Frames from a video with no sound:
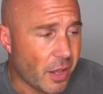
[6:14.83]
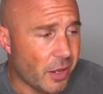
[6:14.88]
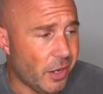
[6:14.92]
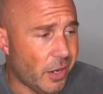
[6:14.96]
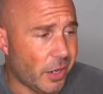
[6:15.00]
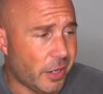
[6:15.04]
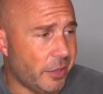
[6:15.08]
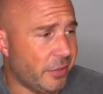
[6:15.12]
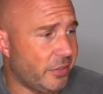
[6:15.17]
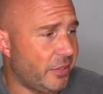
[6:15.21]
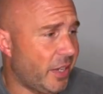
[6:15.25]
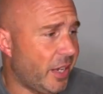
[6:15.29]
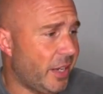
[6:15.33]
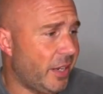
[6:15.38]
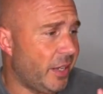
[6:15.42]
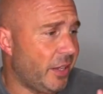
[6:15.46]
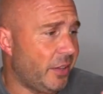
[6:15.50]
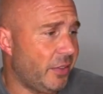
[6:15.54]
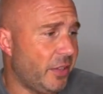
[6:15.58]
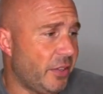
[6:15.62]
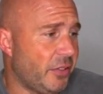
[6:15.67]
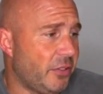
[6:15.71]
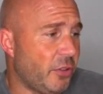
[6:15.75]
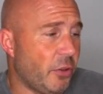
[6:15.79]
like I said,
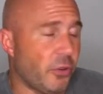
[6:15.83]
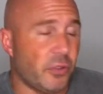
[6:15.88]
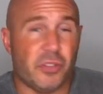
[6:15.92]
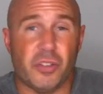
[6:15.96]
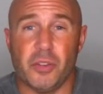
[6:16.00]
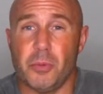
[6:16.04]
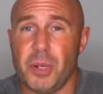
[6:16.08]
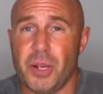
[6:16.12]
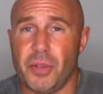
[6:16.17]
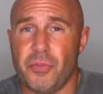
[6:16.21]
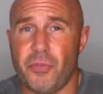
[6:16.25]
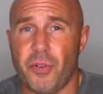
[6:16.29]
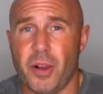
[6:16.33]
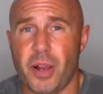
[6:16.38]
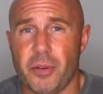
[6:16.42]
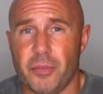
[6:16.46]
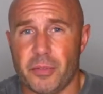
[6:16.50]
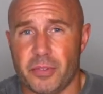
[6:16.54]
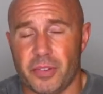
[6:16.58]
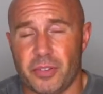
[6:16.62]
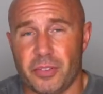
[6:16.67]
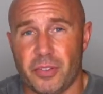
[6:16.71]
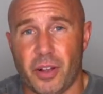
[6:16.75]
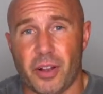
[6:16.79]
it, there's not too many
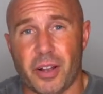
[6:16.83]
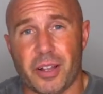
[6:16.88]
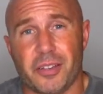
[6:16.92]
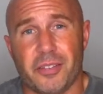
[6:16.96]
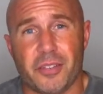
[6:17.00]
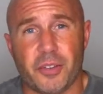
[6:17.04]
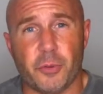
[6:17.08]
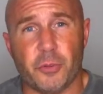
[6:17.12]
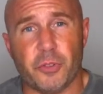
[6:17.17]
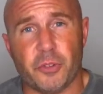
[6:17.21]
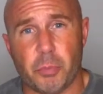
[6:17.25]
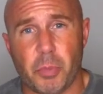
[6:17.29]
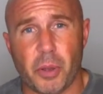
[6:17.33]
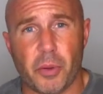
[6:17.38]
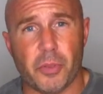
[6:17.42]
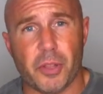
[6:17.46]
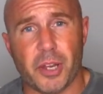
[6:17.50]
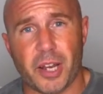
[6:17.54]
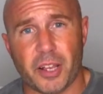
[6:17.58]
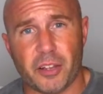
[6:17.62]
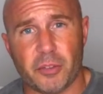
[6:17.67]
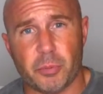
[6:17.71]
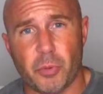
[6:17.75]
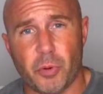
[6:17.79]
fragrances that I can still smell
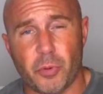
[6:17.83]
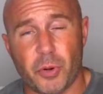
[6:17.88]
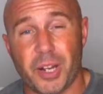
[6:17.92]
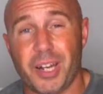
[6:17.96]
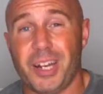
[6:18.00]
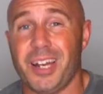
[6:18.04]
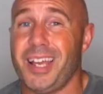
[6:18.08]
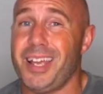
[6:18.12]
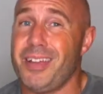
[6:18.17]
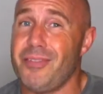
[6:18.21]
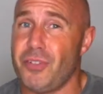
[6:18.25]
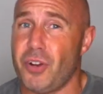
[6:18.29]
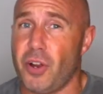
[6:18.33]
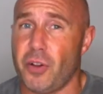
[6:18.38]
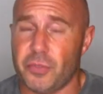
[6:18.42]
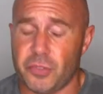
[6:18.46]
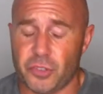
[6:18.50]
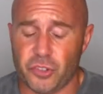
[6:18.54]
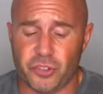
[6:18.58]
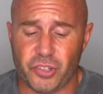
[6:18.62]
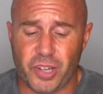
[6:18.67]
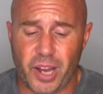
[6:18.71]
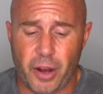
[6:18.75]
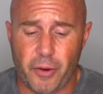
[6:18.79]
the next morning even
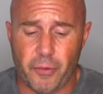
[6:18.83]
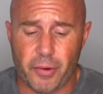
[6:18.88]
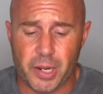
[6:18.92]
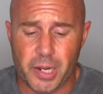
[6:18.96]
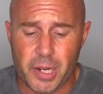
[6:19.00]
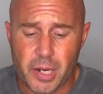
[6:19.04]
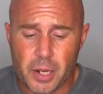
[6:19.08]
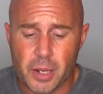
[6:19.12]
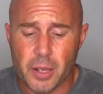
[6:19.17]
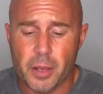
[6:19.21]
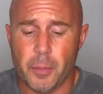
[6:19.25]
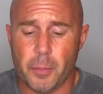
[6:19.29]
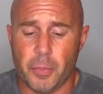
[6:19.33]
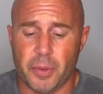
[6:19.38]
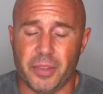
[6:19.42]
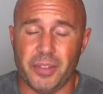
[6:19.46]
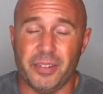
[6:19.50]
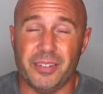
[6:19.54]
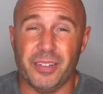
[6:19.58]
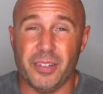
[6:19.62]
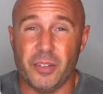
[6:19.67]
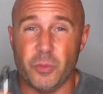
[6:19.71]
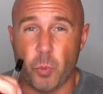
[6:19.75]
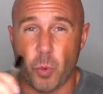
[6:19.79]
after showering, but
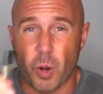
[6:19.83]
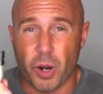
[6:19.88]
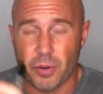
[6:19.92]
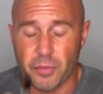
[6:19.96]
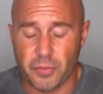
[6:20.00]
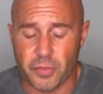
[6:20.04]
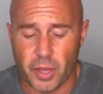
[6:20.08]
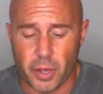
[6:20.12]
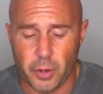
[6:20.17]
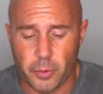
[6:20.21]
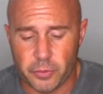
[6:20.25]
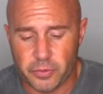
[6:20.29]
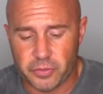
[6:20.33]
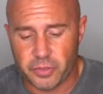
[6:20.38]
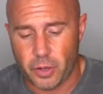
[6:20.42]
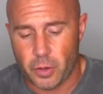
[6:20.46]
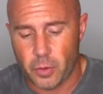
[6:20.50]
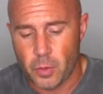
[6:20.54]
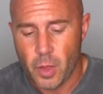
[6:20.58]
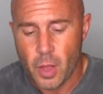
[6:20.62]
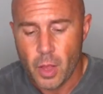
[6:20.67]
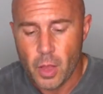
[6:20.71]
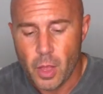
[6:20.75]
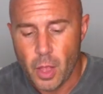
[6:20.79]
this is one of those. So
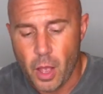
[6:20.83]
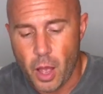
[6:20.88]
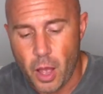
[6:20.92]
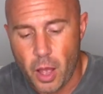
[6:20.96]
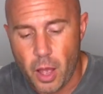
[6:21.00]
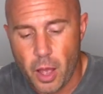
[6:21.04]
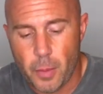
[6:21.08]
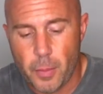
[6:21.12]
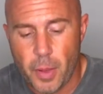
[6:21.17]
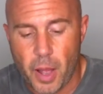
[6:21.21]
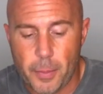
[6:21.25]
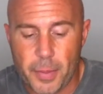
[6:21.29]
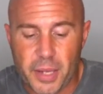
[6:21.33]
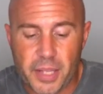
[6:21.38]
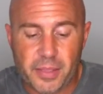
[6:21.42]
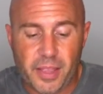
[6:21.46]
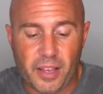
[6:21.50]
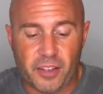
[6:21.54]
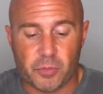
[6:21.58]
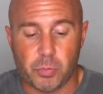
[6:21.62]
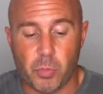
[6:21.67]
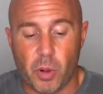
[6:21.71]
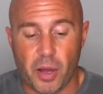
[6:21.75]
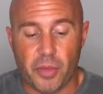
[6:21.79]
um, I mean,
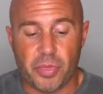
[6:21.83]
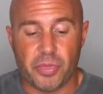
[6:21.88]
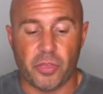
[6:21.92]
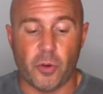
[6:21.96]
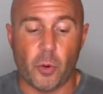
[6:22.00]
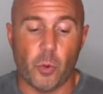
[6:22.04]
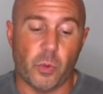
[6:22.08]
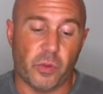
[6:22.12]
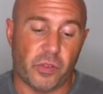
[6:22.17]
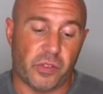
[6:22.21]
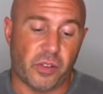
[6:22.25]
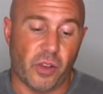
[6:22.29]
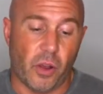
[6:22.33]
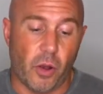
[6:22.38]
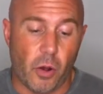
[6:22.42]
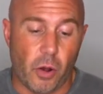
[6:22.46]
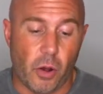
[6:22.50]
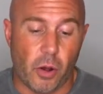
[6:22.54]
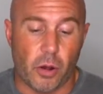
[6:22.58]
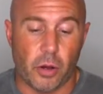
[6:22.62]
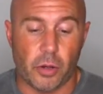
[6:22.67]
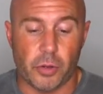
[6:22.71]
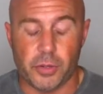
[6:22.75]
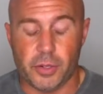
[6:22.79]
that's my thoughts
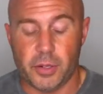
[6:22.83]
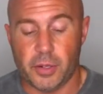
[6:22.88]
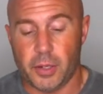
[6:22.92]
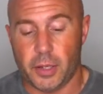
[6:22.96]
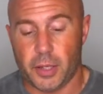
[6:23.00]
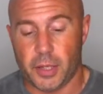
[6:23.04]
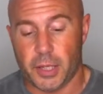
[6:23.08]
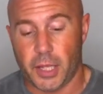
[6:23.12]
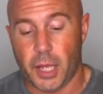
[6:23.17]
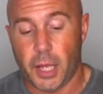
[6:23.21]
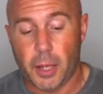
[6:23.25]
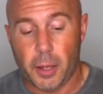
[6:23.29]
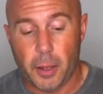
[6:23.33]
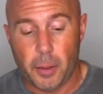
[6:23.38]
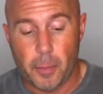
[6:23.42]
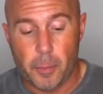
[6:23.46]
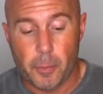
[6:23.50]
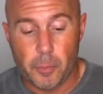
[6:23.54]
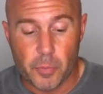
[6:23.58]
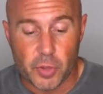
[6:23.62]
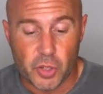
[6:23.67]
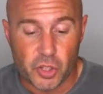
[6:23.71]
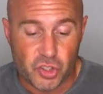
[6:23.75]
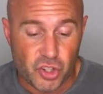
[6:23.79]
on
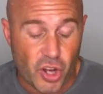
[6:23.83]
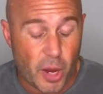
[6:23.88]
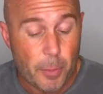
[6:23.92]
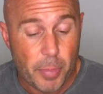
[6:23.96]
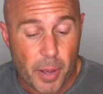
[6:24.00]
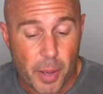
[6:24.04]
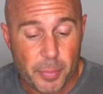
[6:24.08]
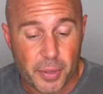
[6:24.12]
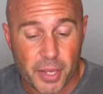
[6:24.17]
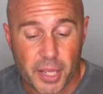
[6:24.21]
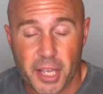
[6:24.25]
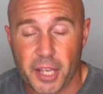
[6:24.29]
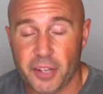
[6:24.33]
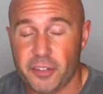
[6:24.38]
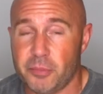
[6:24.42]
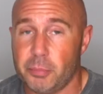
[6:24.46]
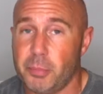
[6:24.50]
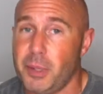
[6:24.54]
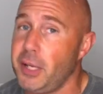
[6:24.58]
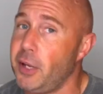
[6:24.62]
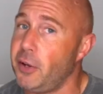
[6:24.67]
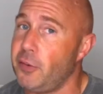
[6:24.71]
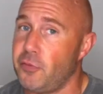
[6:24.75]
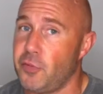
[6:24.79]
um, Jump Up and Kiss
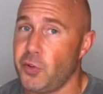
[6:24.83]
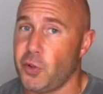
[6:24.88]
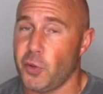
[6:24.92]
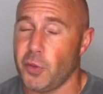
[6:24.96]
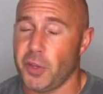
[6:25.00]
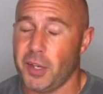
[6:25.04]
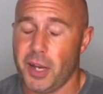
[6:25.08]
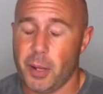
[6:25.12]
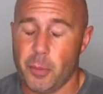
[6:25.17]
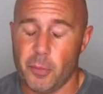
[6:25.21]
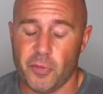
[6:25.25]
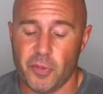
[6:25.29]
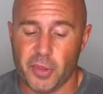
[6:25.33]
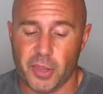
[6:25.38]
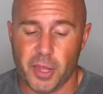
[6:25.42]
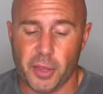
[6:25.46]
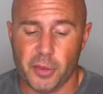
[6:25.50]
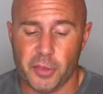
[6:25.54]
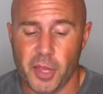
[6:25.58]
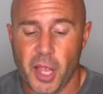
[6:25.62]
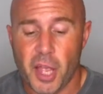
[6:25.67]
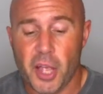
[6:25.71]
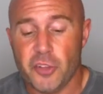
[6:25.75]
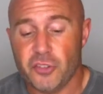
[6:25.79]
Me, I forgot the name of it
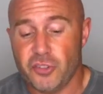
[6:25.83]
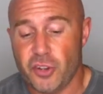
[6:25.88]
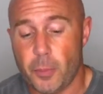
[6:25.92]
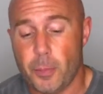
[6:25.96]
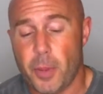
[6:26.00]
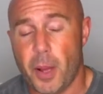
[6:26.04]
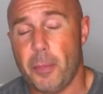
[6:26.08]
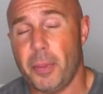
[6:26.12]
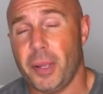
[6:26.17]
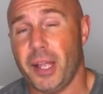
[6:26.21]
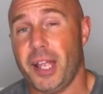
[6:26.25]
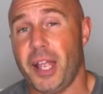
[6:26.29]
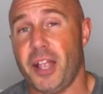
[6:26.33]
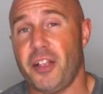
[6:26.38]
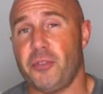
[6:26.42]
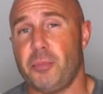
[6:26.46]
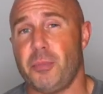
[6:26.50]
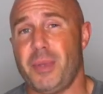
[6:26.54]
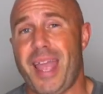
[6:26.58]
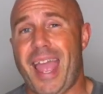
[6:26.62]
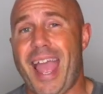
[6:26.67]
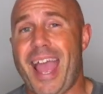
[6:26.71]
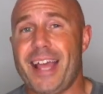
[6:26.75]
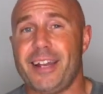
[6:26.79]
then, Jump Up and Kiss
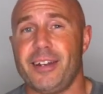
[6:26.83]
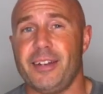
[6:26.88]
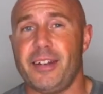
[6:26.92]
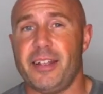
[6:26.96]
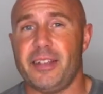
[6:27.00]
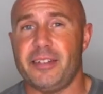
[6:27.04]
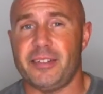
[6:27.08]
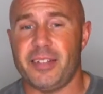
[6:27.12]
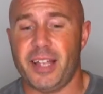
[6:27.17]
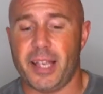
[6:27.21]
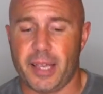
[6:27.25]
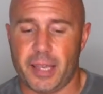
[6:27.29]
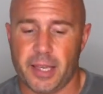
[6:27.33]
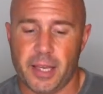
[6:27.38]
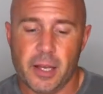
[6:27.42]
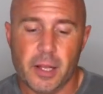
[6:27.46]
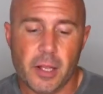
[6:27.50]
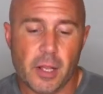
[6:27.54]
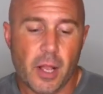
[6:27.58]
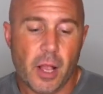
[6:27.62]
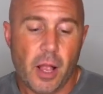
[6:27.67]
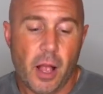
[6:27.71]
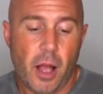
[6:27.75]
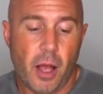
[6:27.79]
Me Hedonistic
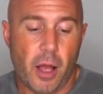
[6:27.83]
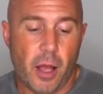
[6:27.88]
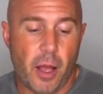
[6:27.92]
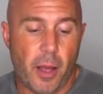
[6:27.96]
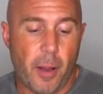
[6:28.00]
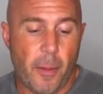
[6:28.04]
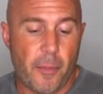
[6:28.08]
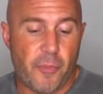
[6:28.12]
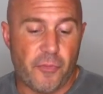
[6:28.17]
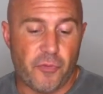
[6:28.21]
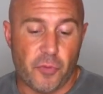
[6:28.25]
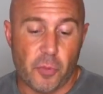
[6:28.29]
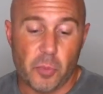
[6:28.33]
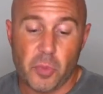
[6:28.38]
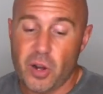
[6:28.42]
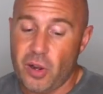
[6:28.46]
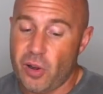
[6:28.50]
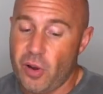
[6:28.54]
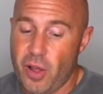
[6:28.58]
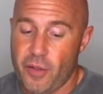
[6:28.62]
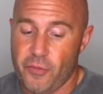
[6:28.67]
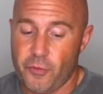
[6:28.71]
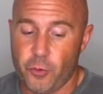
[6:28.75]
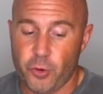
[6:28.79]
um, from
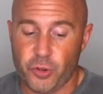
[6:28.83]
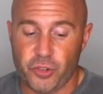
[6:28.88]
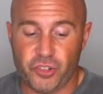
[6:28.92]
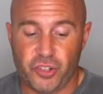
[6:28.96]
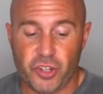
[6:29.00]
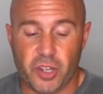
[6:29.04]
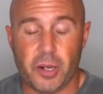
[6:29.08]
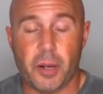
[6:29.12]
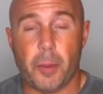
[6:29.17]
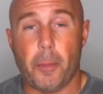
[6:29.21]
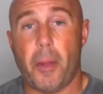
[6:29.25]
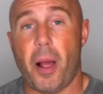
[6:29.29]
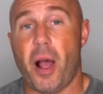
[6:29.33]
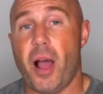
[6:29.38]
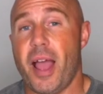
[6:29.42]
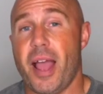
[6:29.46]
Clive Christian.